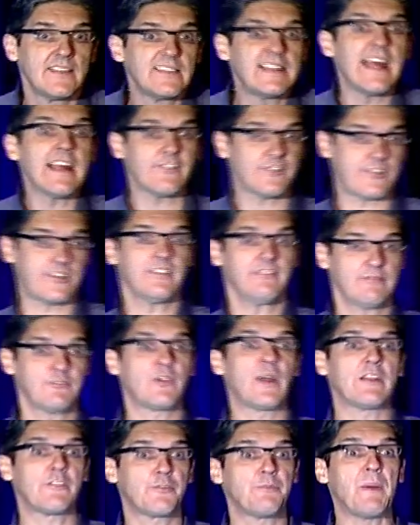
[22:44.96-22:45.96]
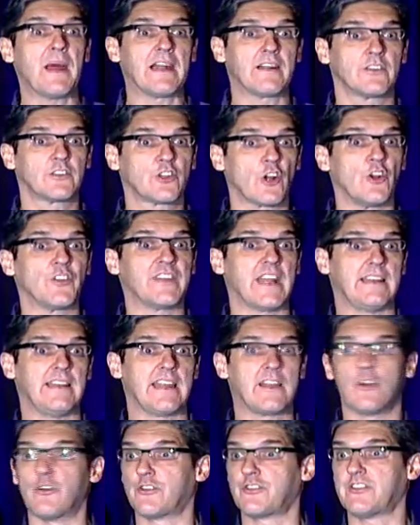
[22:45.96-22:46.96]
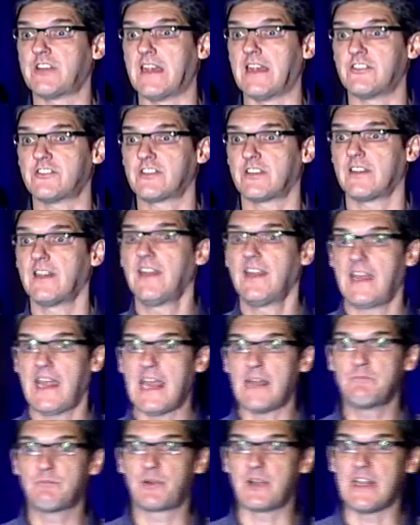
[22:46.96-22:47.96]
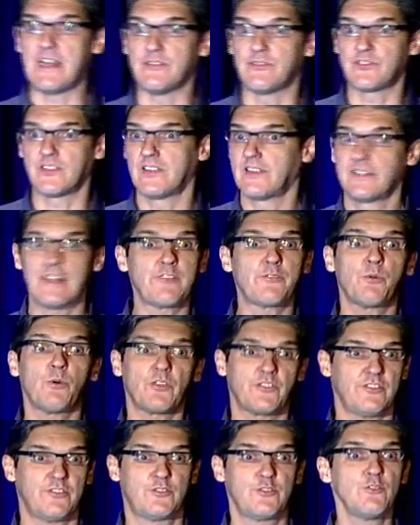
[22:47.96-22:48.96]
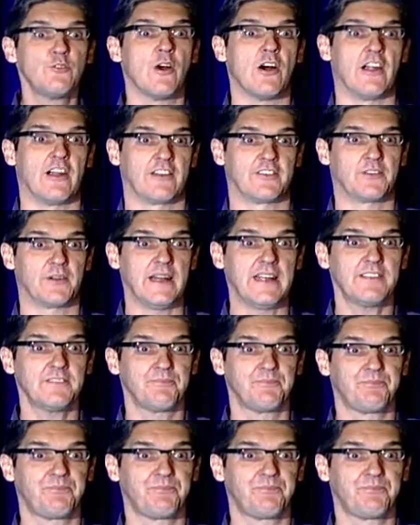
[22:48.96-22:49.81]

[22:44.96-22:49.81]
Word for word: That's transparent content negotiation in brief. This wasn't too hard, right?